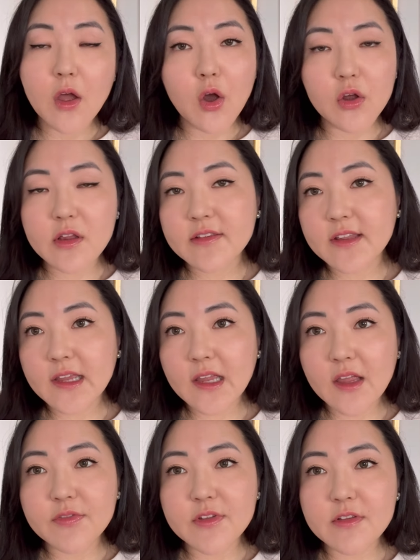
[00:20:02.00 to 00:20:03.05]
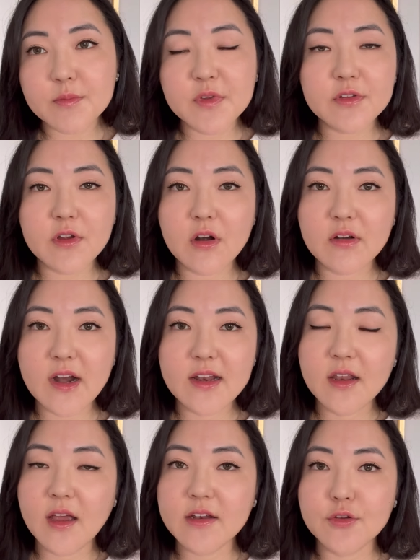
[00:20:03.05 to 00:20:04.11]
Honestly, if this mascara and
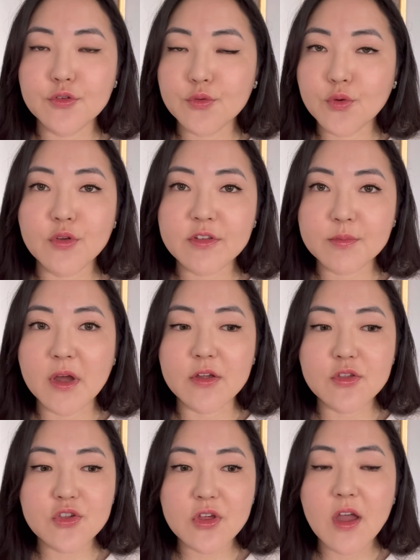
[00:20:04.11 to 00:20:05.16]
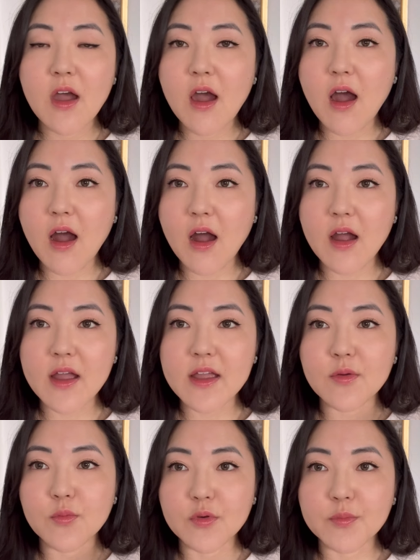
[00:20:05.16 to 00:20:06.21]
liner do not smudge,
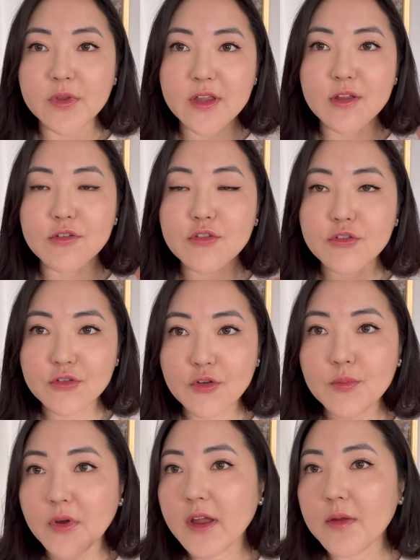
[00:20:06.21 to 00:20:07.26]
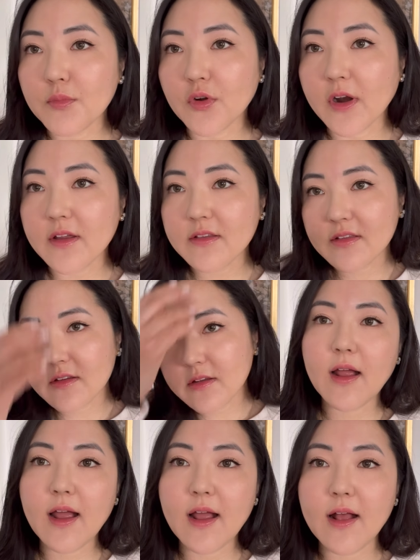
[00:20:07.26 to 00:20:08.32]
I would be super impressed.
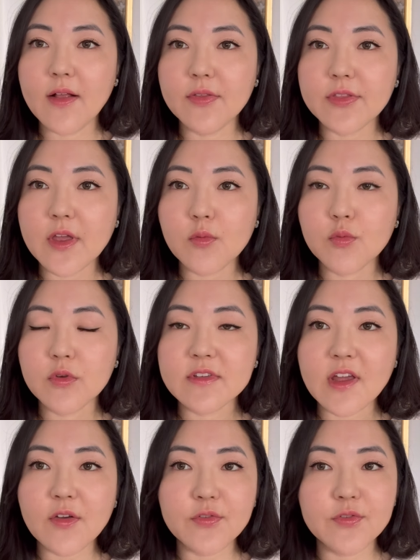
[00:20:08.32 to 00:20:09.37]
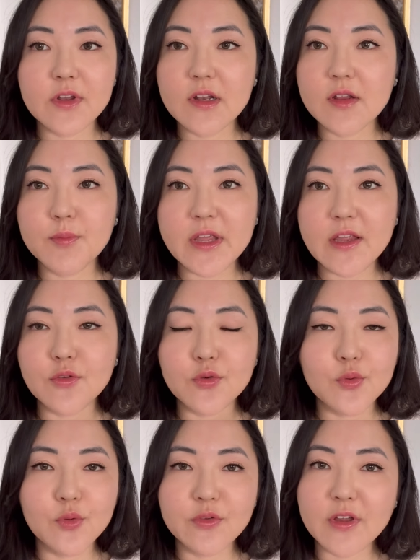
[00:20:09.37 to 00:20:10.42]
And they would definitely be
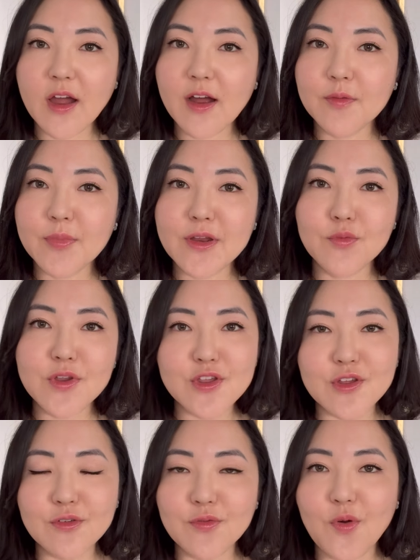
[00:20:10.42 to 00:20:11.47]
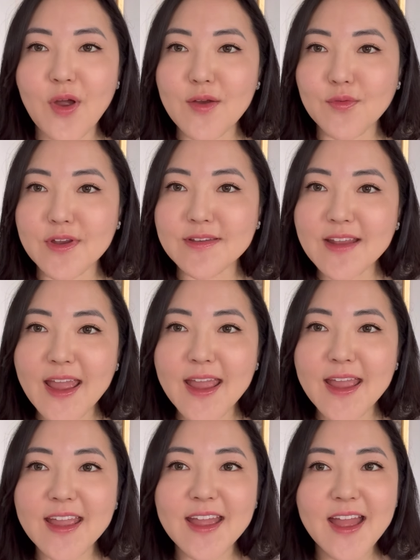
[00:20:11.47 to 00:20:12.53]
tools that I'd be reaching for every
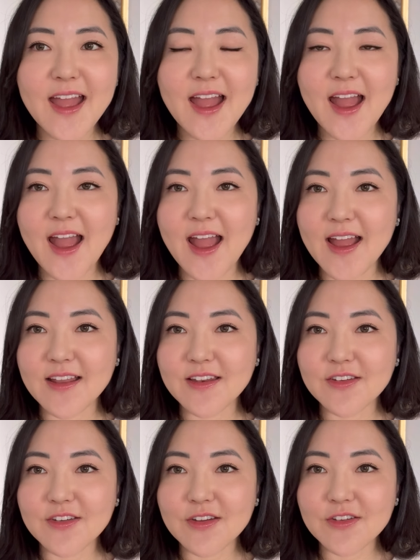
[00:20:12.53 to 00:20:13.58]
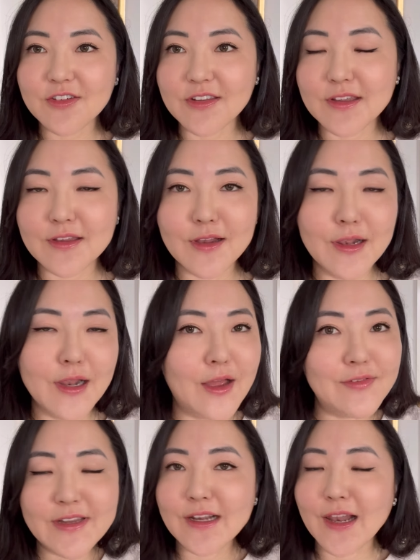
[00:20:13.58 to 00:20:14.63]
day and just
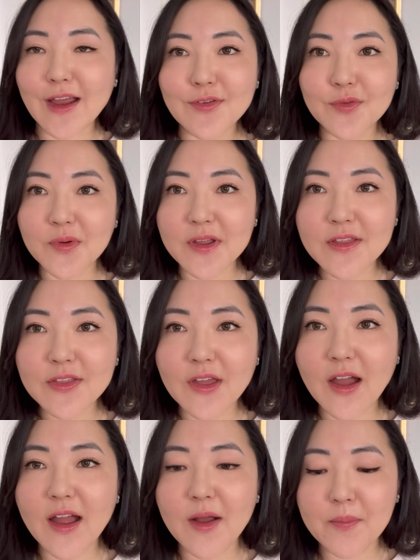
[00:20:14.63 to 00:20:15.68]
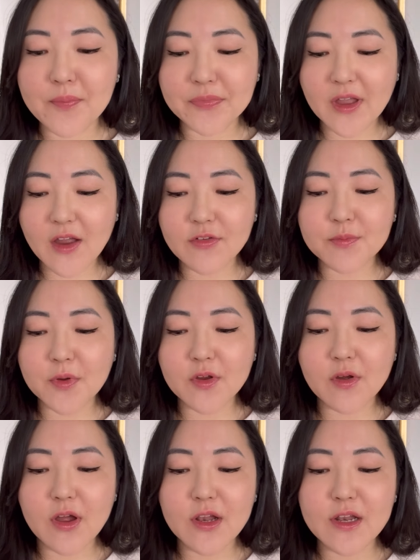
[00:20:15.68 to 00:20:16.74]
loving life with. I've
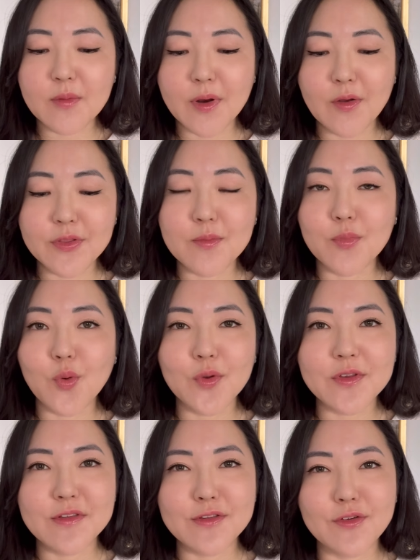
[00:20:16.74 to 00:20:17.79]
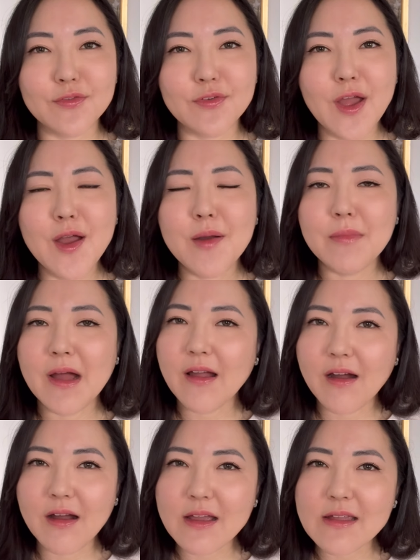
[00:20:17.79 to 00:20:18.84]
spoken earlier about the importance of my
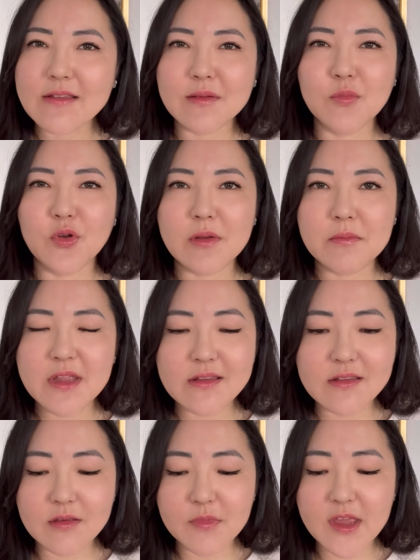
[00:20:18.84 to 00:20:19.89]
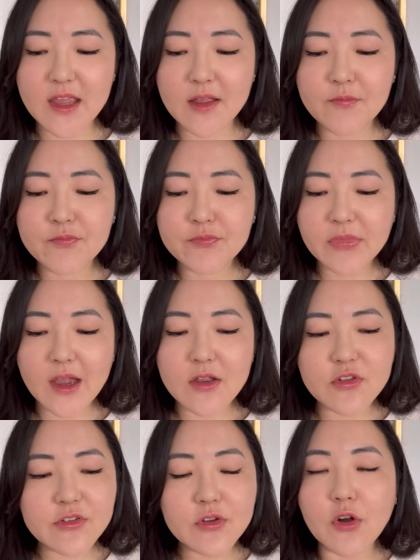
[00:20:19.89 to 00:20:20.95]
eyes and what it means to me and
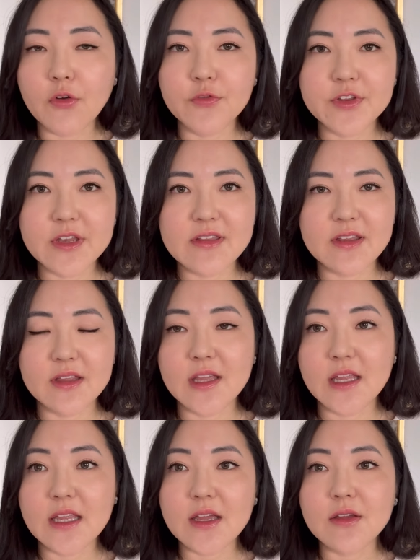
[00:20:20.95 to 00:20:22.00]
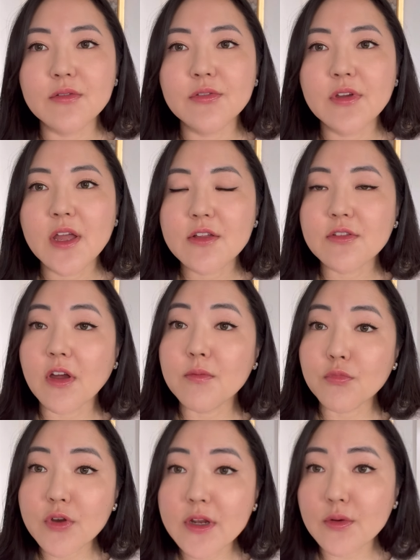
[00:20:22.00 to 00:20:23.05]
just the confidence it can give. So
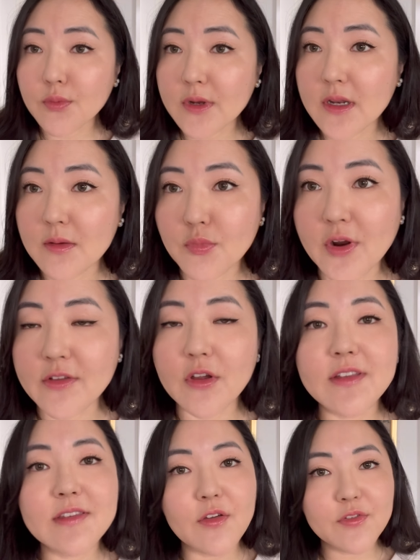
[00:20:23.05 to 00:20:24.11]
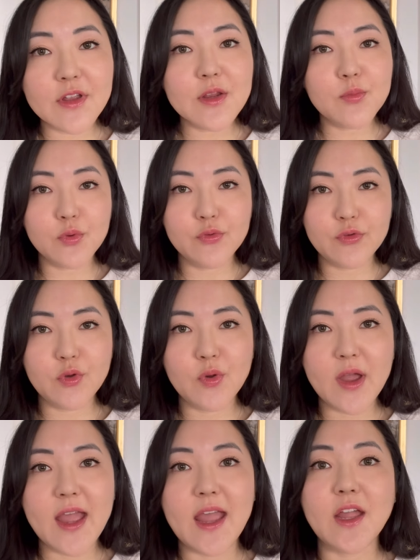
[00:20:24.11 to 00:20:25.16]
I'm really, really impressed. I definitely will do
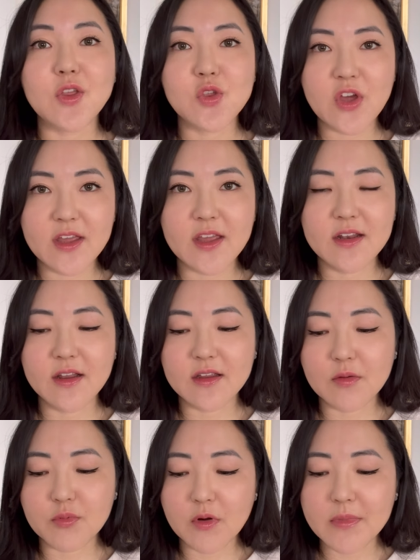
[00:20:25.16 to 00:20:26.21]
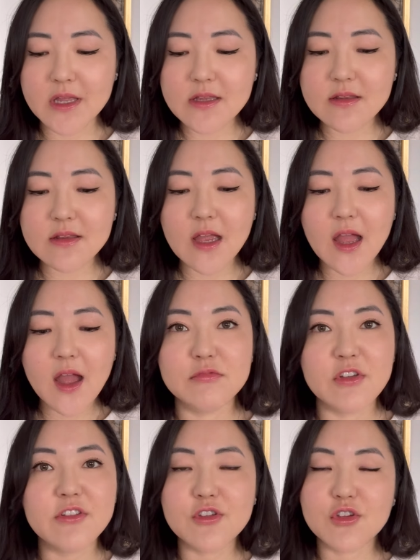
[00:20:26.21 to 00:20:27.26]
a check-in like I promised,
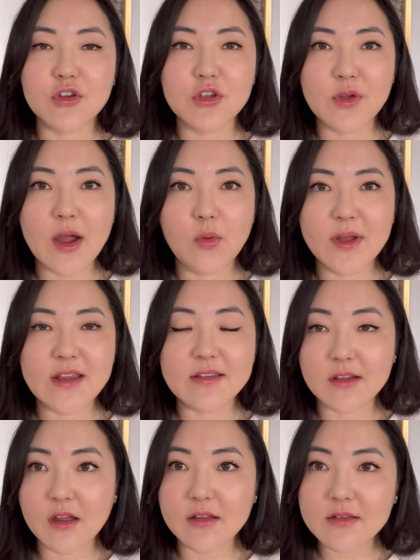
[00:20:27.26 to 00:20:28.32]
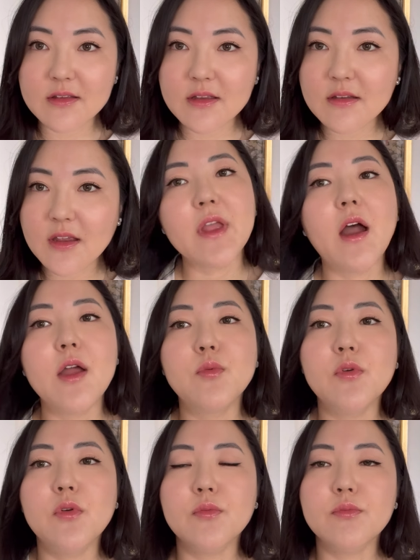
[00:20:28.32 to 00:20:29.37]
just to show you how well it's lasted. I
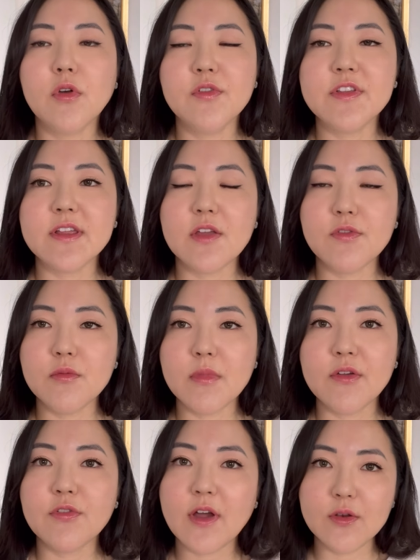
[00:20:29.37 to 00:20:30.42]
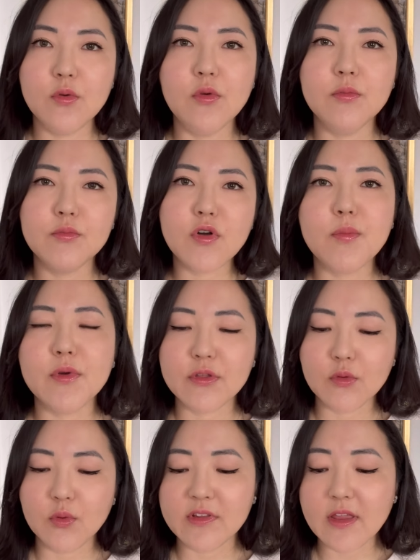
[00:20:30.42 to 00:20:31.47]
will obviously give you my final proper
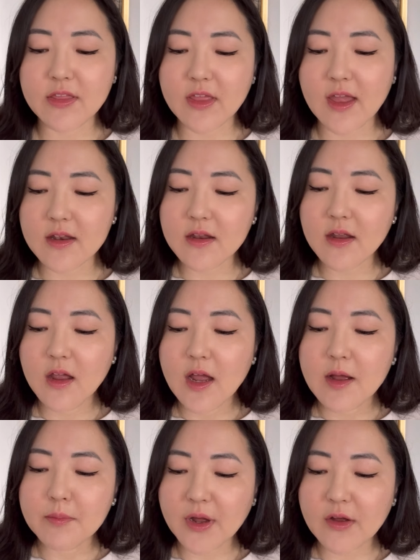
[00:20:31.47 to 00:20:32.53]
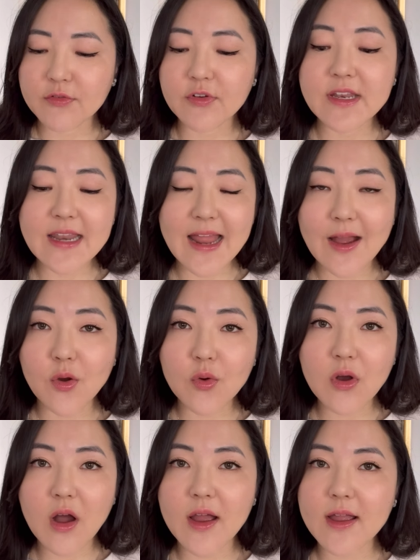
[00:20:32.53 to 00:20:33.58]
thoughts then, but for
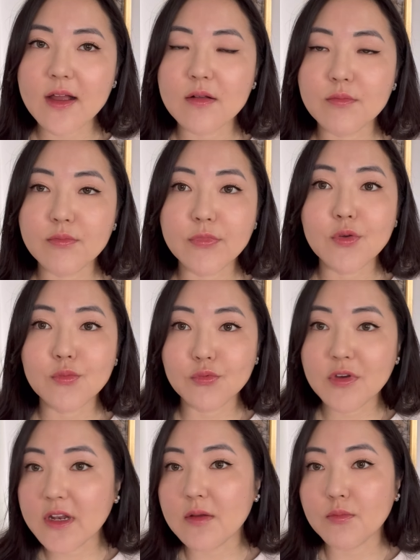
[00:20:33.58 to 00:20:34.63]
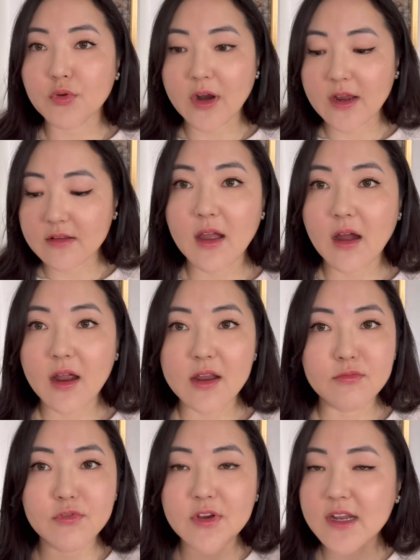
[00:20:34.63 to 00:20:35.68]
now, I am really impressed. I
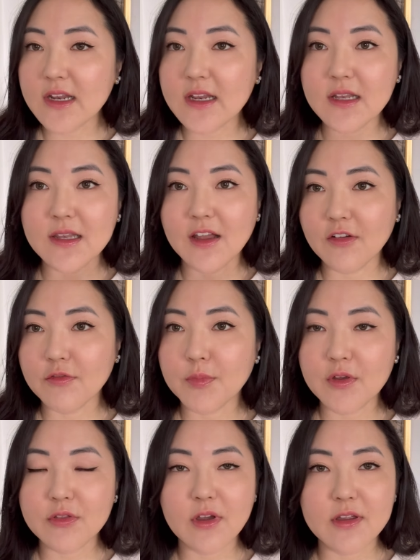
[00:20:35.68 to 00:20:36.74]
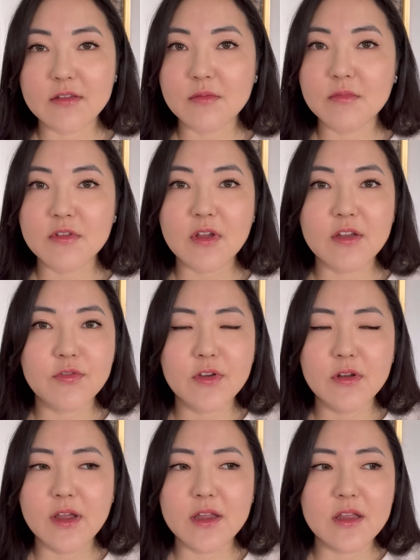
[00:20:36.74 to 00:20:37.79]
really love both items. I
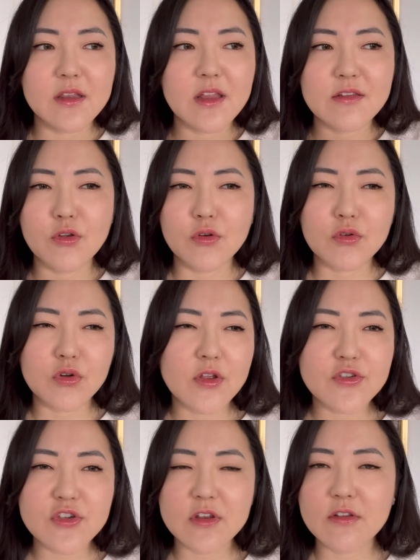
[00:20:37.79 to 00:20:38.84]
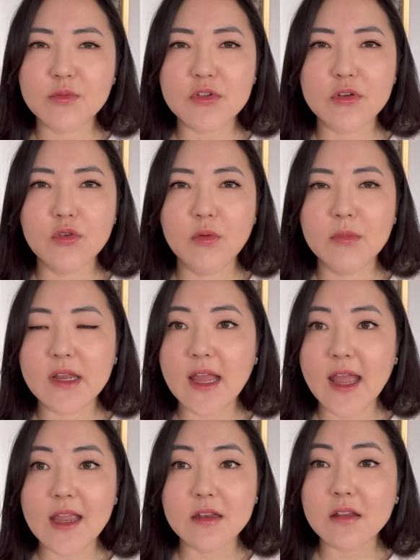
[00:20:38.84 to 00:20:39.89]
feel like there's no crunchiness, which I normally
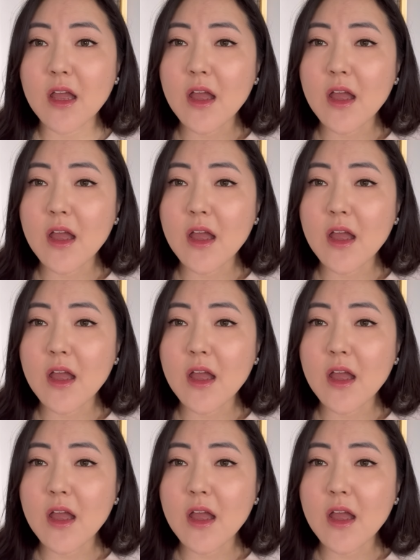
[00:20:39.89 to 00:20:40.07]
hate.